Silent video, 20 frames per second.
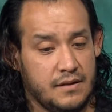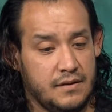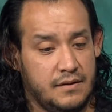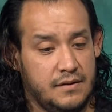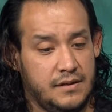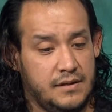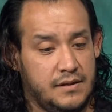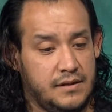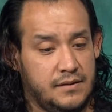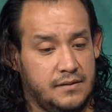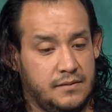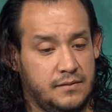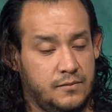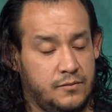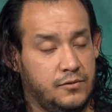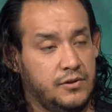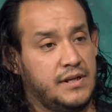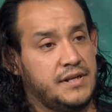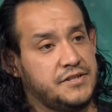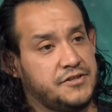
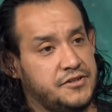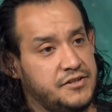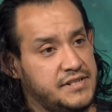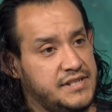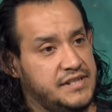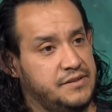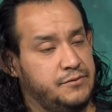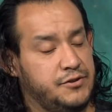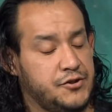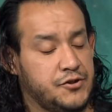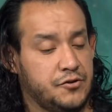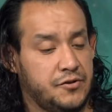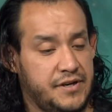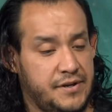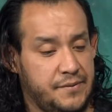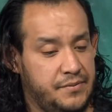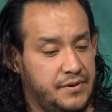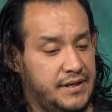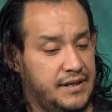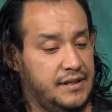well, I shouldn't say the majority,
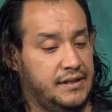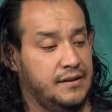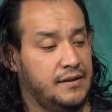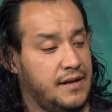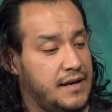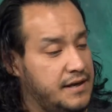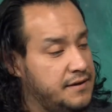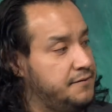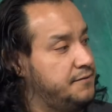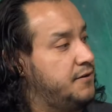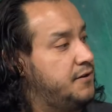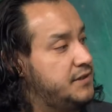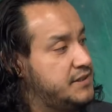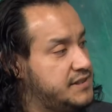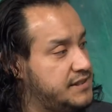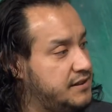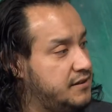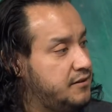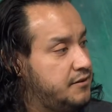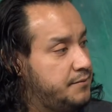but a lot of
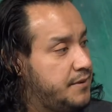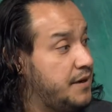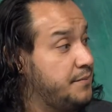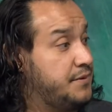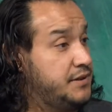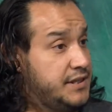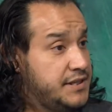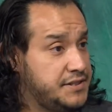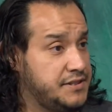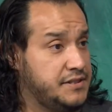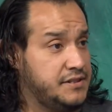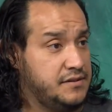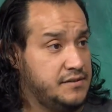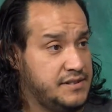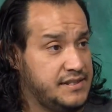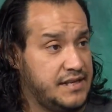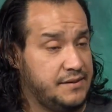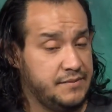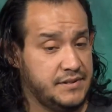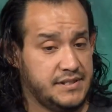our population here in
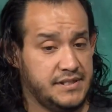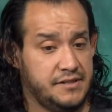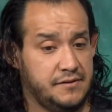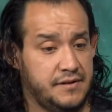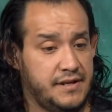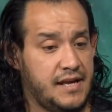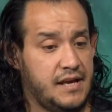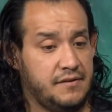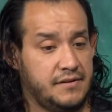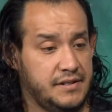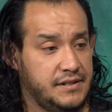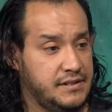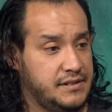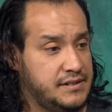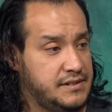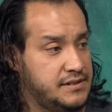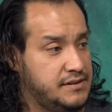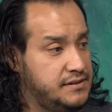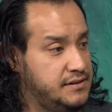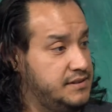San Mateo County
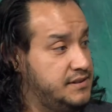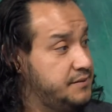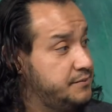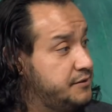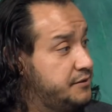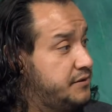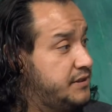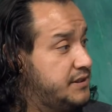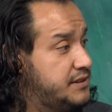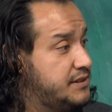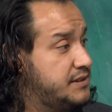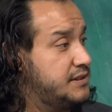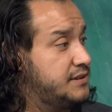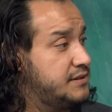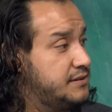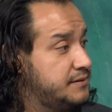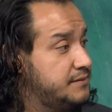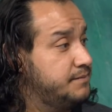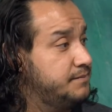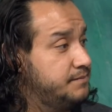is immigrants.
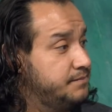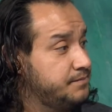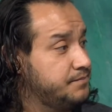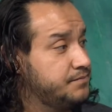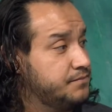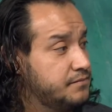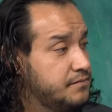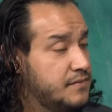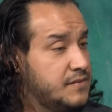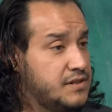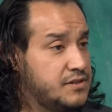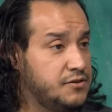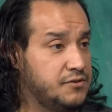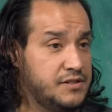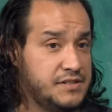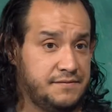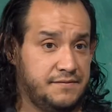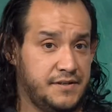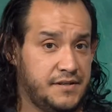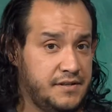So
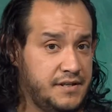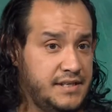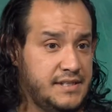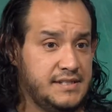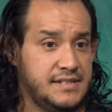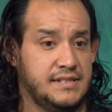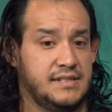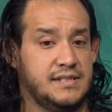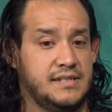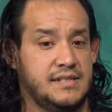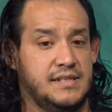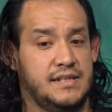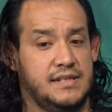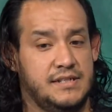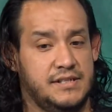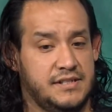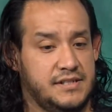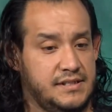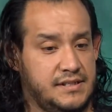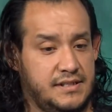it's very easy to see
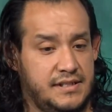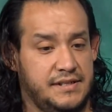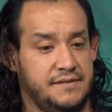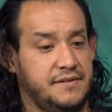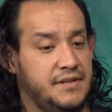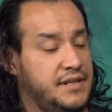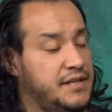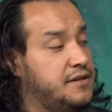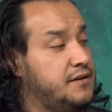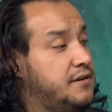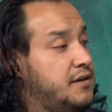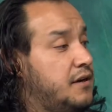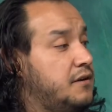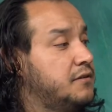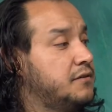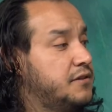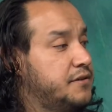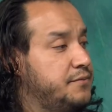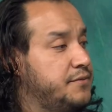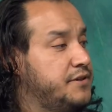just even here in our
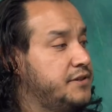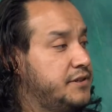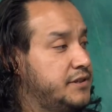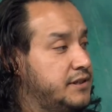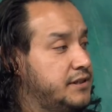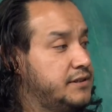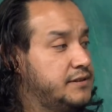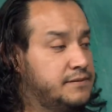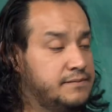own community.